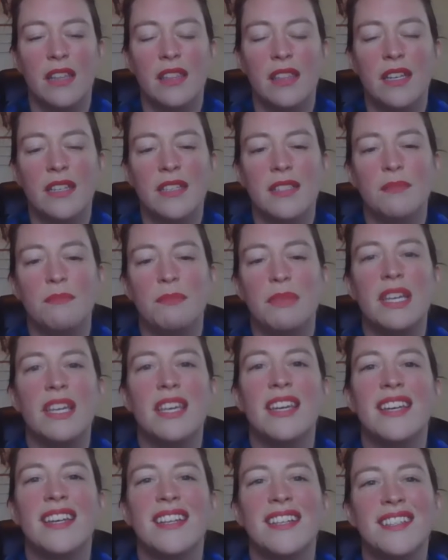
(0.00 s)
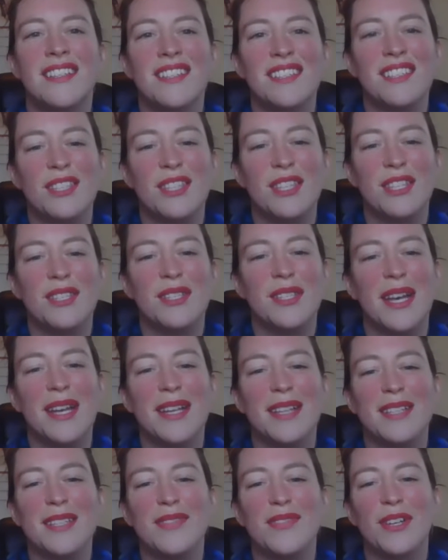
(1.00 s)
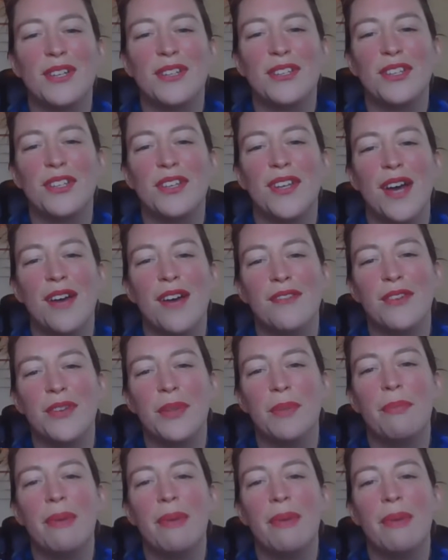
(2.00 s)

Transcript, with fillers: Thus begins the science fiction novel, The